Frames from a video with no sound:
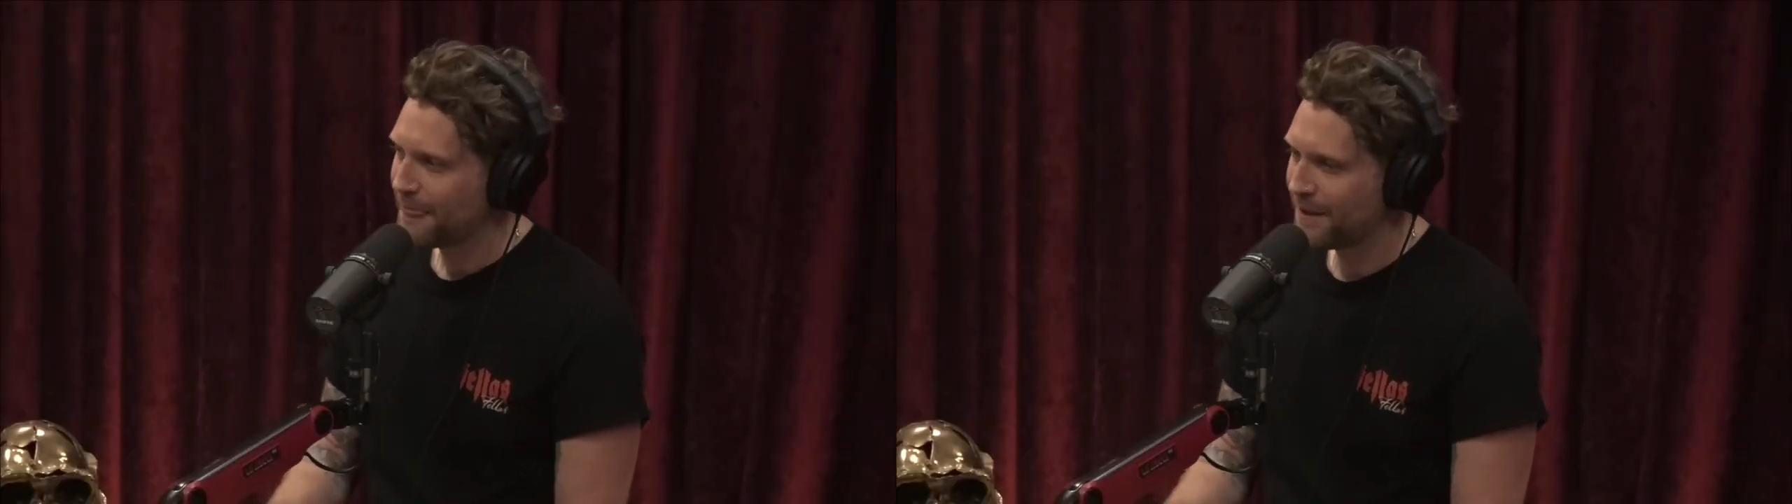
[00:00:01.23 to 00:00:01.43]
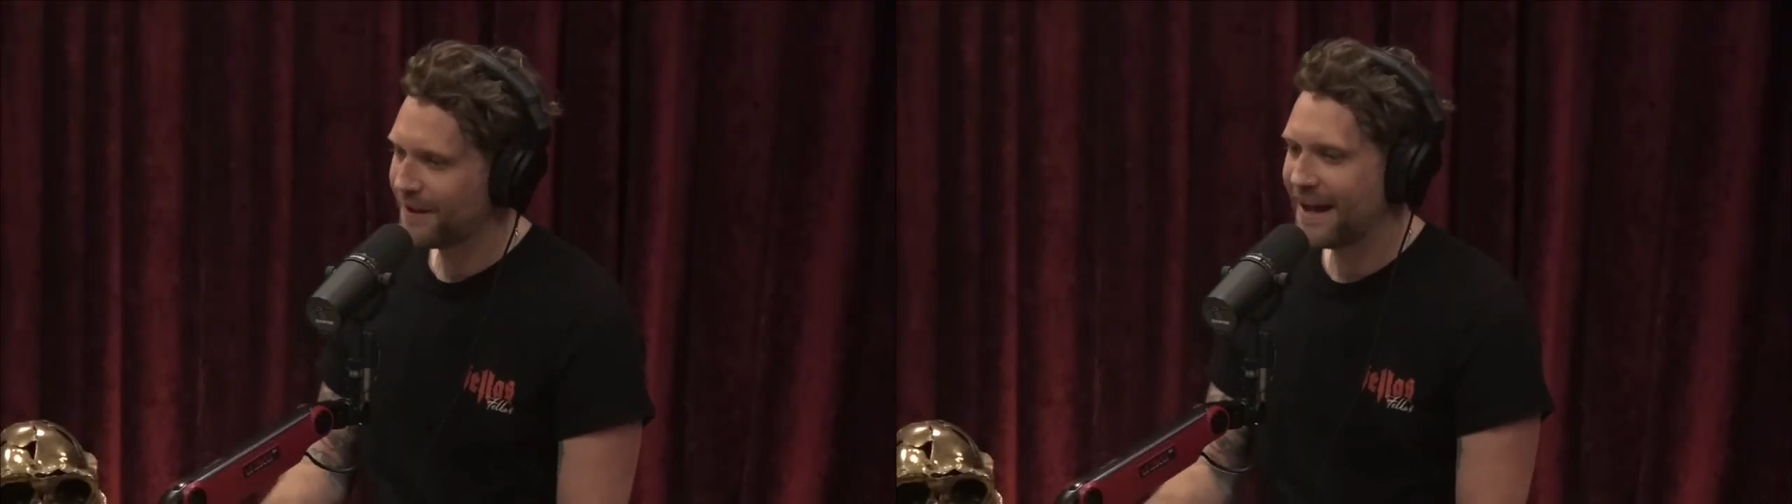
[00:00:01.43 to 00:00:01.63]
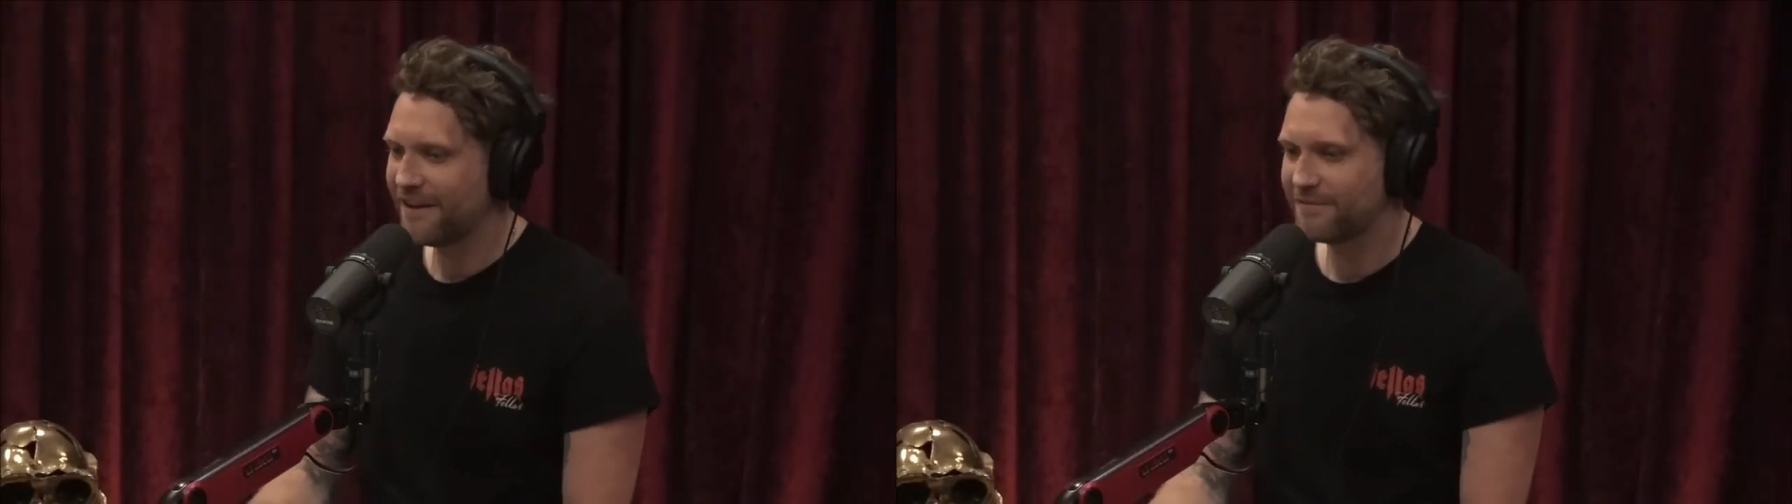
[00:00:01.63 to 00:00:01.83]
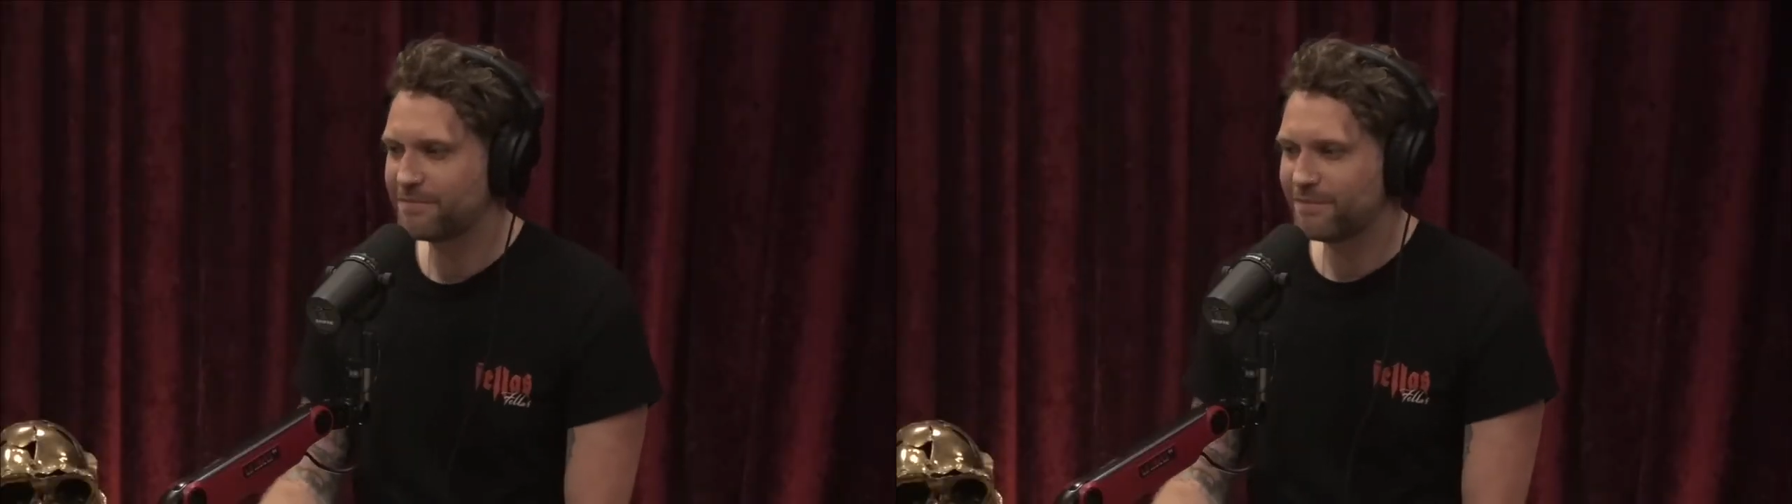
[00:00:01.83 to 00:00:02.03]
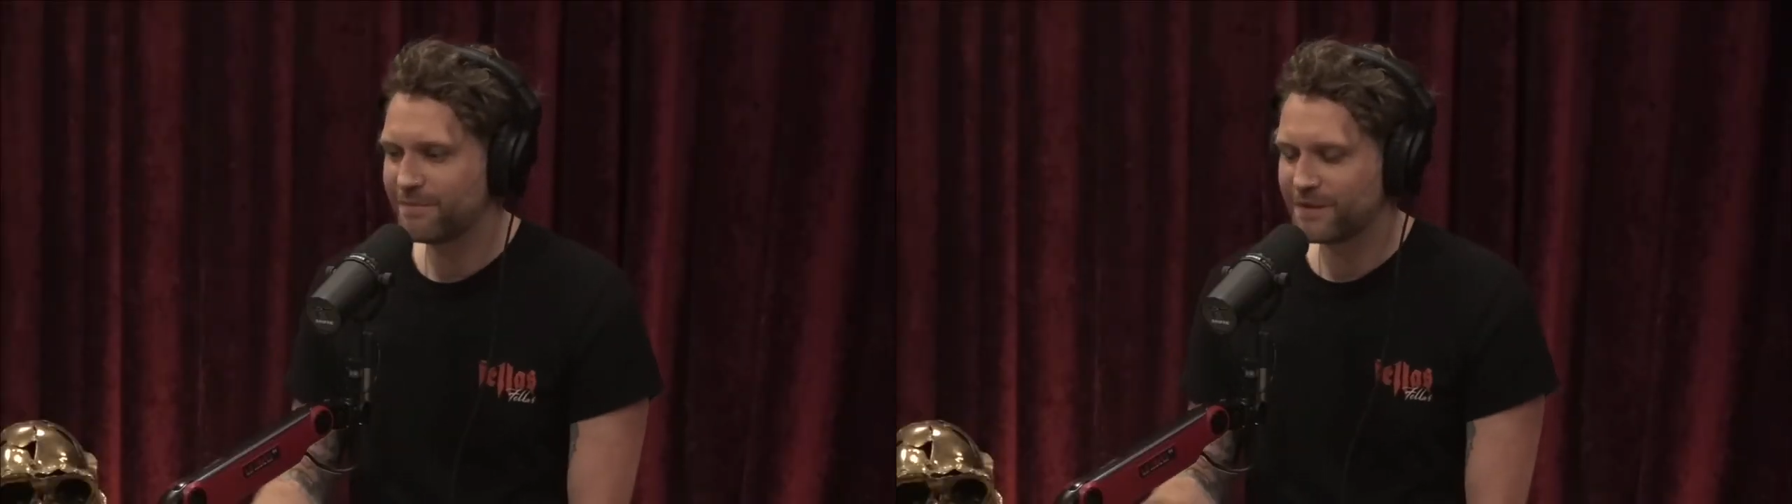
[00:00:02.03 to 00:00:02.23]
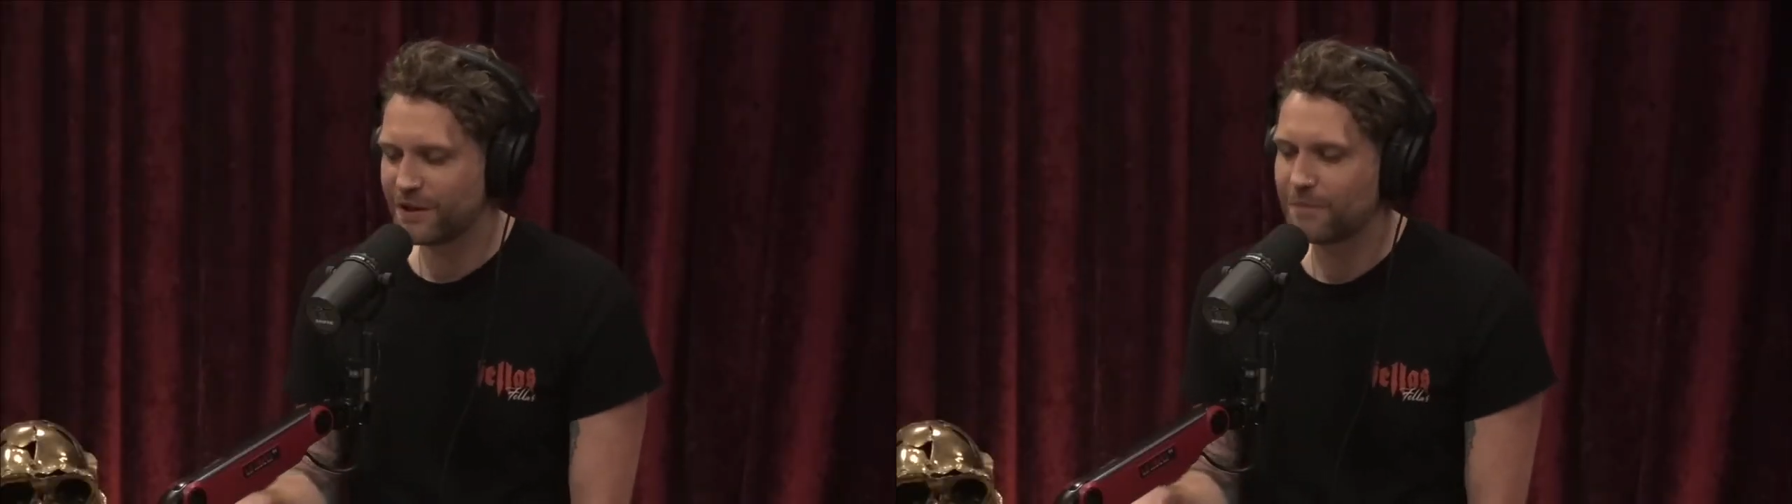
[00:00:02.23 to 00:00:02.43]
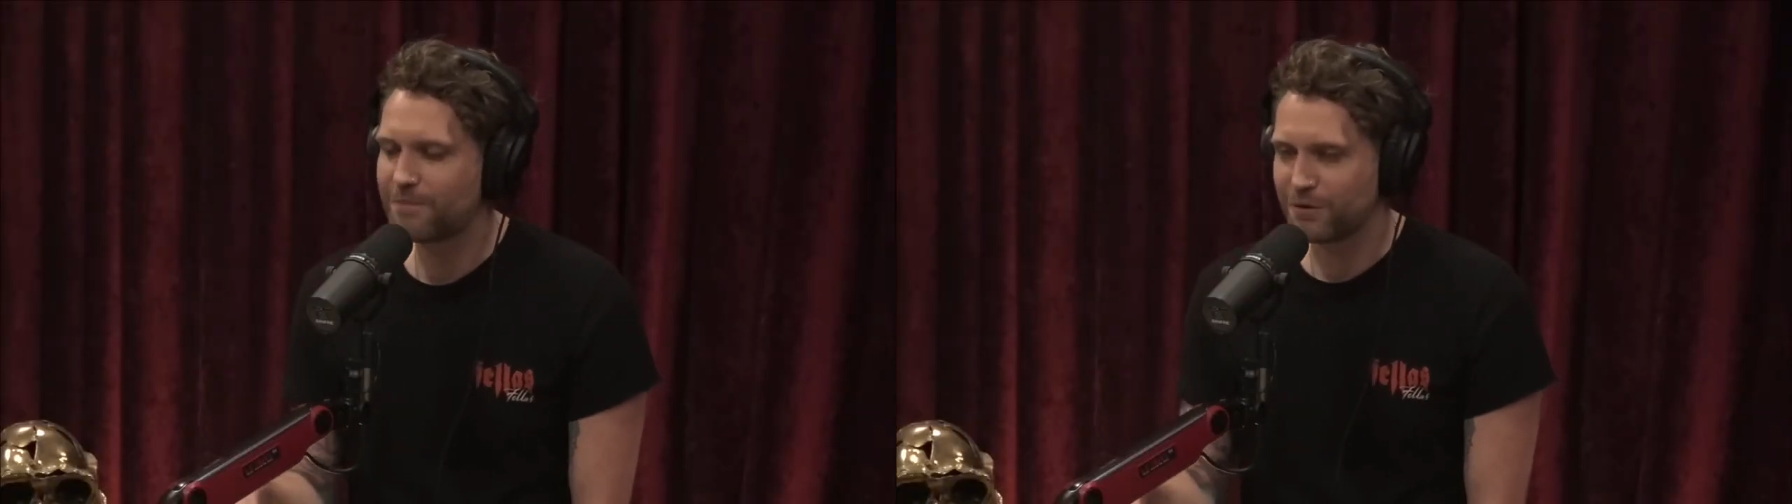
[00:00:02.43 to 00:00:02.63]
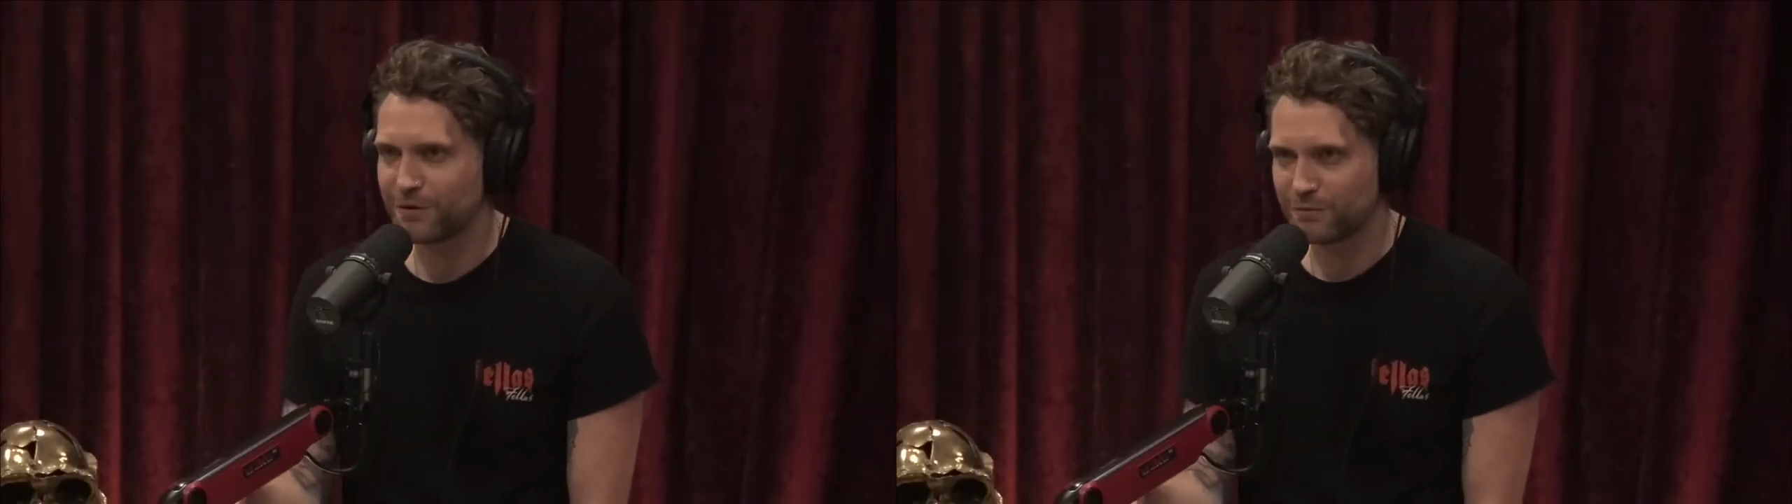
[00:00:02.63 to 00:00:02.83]
They'll have you know
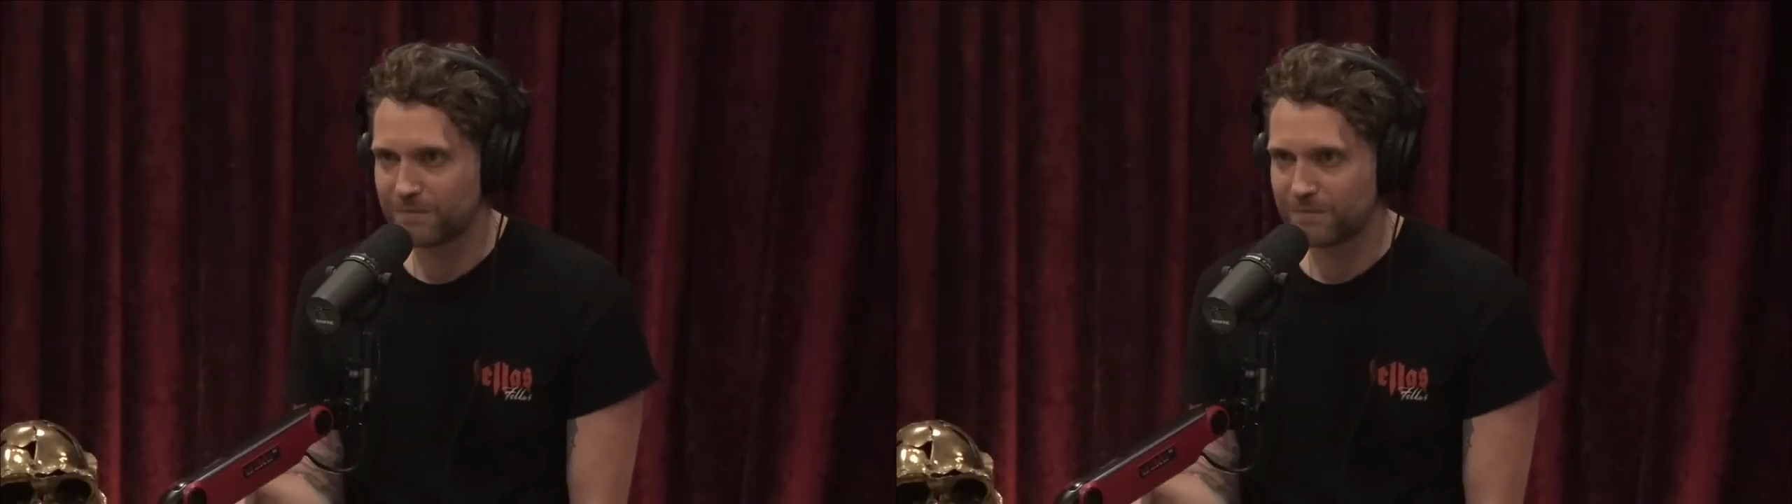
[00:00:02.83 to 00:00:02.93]
Putin